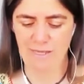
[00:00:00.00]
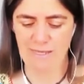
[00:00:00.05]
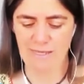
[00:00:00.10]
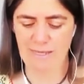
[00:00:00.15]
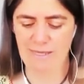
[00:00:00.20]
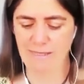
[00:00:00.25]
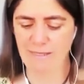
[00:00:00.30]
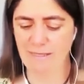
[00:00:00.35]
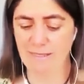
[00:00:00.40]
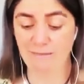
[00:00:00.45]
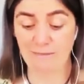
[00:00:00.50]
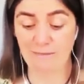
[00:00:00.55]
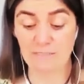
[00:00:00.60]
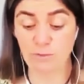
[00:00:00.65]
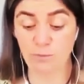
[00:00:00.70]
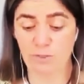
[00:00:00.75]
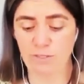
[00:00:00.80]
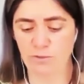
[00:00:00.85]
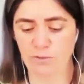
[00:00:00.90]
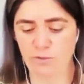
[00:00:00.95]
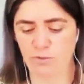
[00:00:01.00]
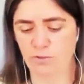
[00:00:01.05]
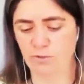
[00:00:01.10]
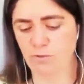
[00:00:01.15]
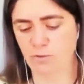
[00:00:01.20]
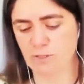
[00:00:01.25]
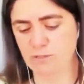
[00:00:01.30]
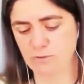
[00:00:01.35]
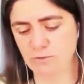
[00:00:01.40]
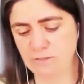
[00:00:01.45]
Uh-huh. And this way you're
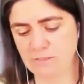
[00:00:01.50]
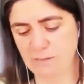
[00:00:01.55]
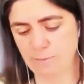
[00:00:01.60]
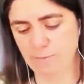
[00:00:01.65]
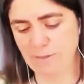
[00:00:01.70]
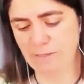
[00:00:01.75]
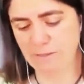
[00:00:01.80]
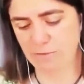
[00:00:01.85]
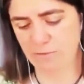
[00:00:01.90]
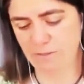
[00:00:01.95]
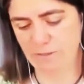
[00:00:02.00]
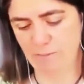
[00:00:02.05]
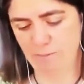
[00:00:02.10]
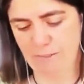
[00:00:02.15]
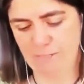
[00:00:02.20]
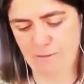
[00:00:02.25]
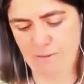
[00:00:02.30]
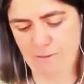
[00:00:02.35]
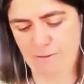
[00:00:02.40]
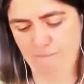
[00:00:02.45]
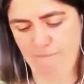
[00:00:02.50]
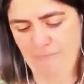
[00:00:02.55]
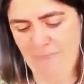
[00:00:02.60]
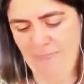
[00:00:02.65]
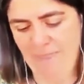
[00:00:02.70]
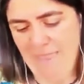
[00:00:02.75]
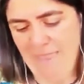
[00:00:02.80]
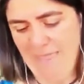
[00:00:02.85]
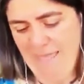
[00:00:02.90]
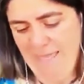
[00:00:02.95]
going to see better and better.
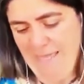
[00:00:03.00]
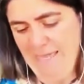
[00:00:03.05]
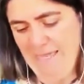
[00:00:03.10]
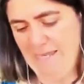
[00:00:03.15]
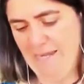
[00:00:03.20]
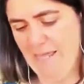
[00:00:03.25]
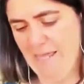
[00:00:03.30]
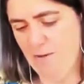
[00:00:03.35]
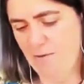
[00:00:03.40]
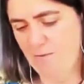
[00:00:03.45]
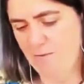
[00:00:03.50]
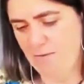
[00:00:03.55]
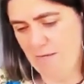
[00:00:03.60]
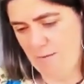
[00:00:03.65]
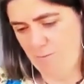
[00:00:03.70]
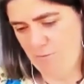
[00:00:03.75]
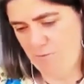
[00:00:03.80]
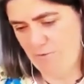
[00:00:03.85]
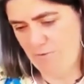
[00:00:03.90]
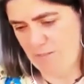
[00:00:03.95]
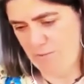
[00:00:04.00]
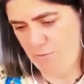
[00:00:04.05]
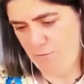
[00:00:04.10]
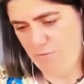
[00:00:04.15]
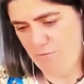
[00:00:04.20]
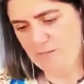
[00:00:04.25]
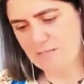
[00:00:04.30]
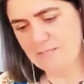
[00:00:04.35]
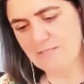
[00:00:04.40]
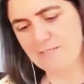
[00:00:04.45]
And now I'm trying
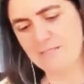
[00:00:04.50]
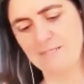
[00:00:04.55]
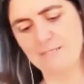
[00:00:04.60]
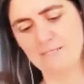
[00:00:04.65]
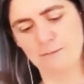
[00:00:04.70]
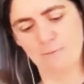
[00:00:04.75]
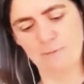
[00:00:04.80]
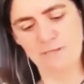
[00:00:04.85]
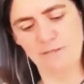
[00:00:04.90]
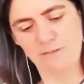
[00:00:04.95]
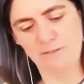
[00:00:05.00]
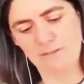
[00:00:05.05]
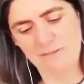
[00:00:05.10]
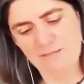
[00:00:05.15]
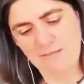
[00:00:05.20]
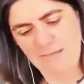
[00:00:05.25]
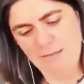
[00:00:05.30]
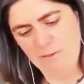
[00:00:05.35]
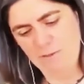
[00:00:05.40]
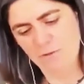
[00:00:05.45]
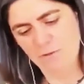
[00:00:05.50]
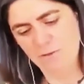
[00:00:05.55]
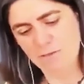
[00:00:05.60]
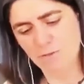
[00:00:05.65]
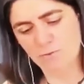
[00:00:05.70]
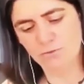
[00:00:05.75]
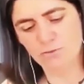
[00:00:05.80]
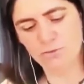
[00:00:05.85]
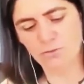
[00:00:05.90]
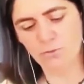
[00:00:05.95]
to fix this because I'm going
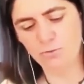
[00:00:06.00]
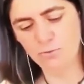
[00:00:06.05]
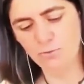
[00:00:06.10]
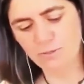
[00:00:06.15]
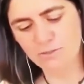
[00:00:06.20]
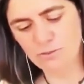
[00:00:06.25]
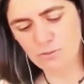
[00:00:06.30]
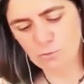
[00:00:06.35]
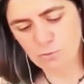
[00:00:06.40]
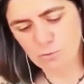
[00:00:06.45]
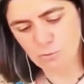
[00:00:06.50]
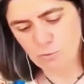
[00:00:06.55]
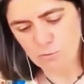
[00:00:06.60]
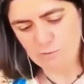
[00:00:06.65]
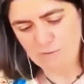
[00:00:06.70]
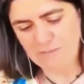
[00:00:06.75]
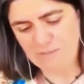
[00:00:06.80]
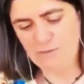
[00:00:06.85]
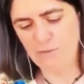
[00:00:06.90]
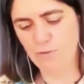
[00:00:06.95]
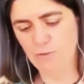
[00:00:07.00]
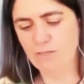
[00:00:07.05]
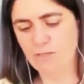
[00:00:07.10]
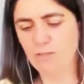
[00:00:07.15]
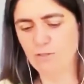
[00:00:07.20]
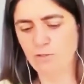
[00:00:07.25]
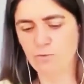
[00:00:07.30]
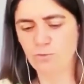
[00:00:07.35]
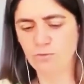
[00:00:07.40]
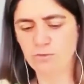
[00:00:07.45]
to show you a tool that you
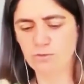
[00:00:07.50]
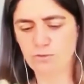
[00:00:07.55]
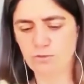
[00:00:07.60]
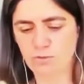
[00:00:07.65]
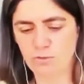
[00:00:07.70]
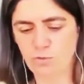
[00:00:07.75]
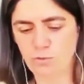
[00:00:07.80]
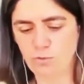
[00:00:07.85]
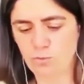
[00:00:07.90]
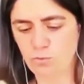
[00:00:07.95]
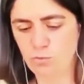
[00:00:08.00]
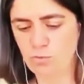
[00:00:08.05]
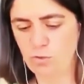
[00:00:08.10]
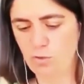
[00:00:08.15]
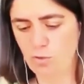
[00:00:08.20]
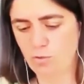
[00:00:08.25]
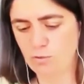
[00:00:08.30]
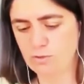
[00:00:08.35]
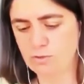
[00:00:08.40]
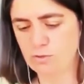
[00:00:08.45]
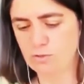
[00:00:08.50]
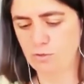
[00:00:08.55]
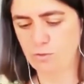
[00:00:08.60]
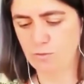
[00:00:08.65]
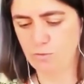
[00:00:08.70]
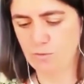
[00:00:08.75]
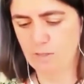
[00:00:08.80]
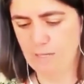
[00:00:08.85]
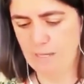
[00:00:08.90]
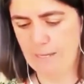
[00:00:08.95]
can use to
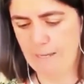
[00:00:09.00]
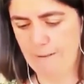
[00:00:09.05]
also